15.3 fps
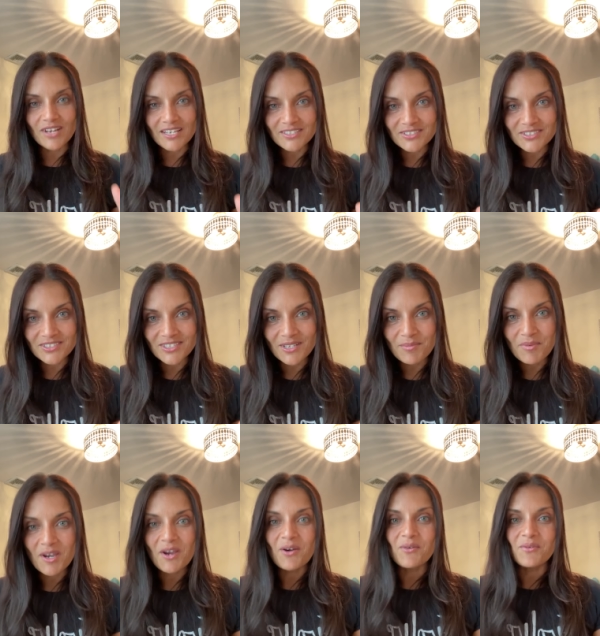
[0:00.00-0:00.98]
in
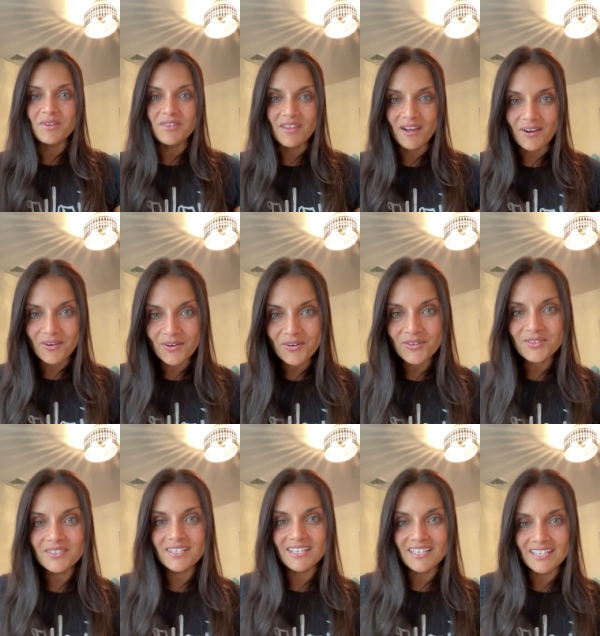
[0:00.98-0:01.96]
relationship with our
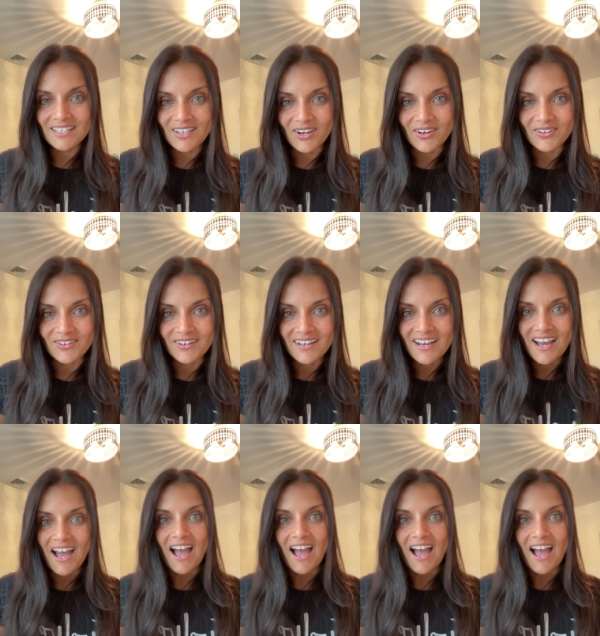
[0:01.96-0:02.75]
own ego.